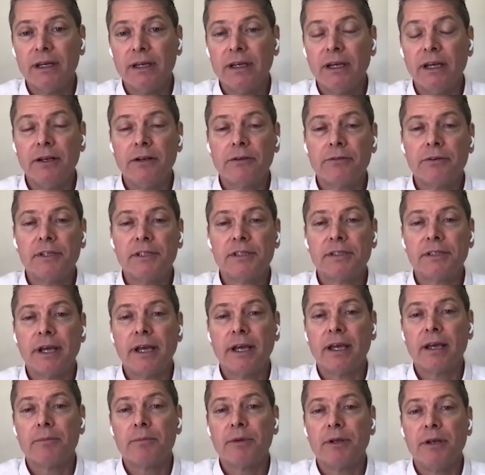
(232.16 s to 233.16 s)
increased
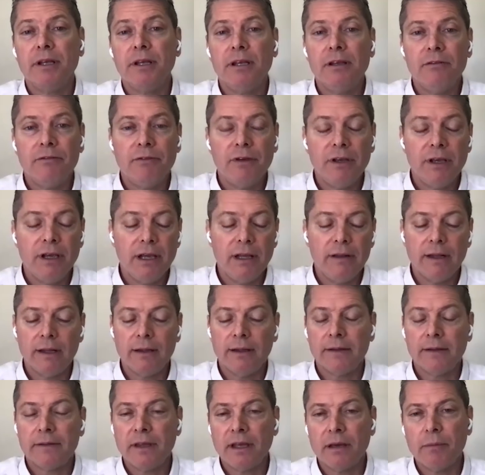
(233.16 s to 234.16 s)
take up in EV and then
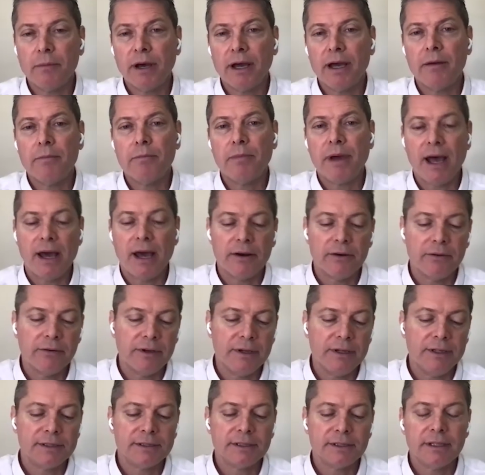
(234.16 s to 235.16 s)
lithium-ion
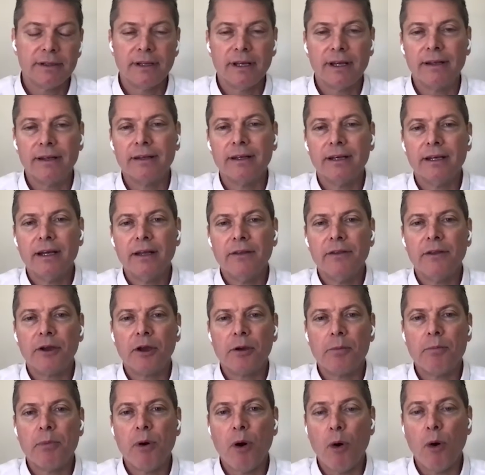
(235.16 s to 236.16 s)
batteries, and then the
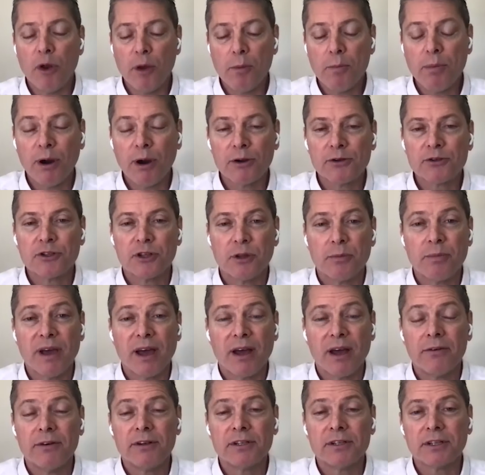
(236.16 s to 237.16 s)
component parts of the
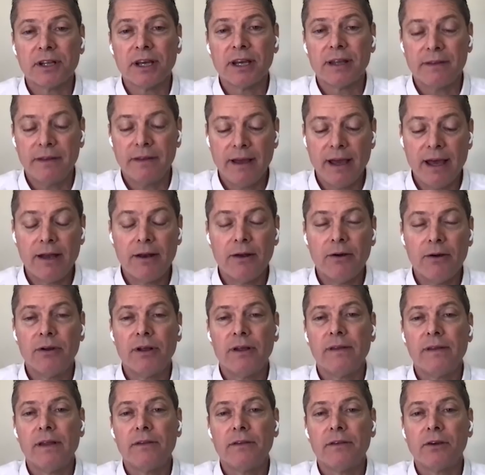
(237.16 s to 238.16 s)
batteries like the anode
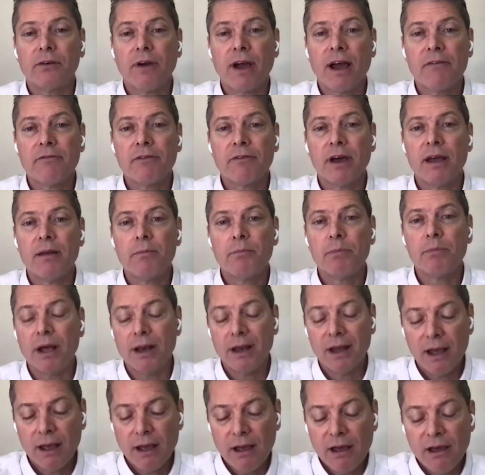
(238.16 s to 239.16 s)
and then the graphite. But
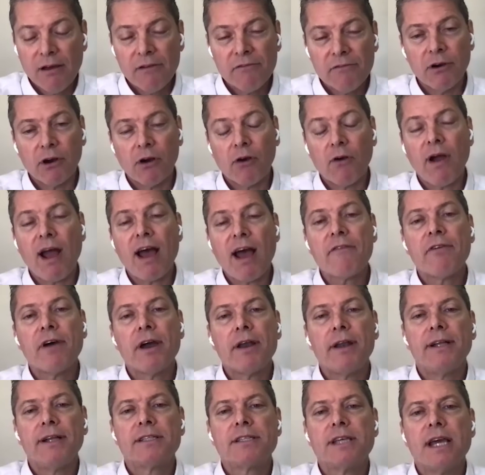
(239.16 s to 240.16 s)
for
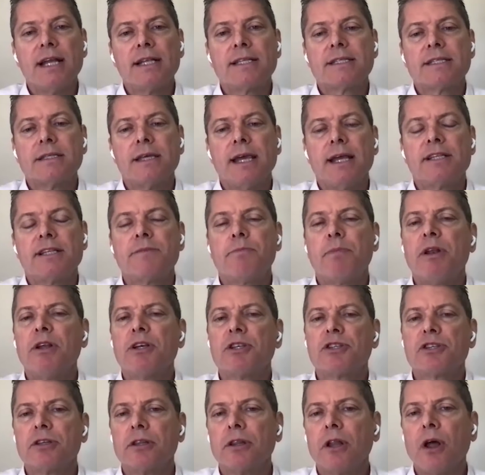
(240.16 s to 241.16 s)
graphite, it's been a
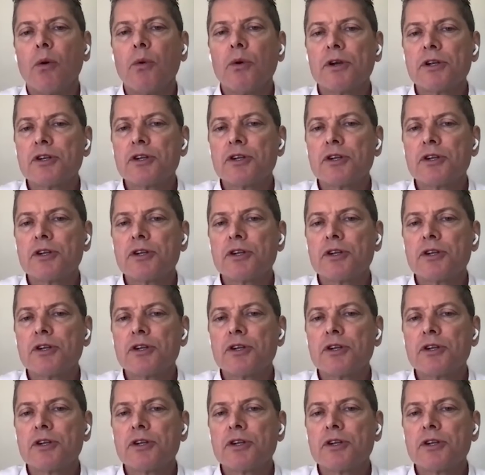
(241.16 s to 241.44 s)
slower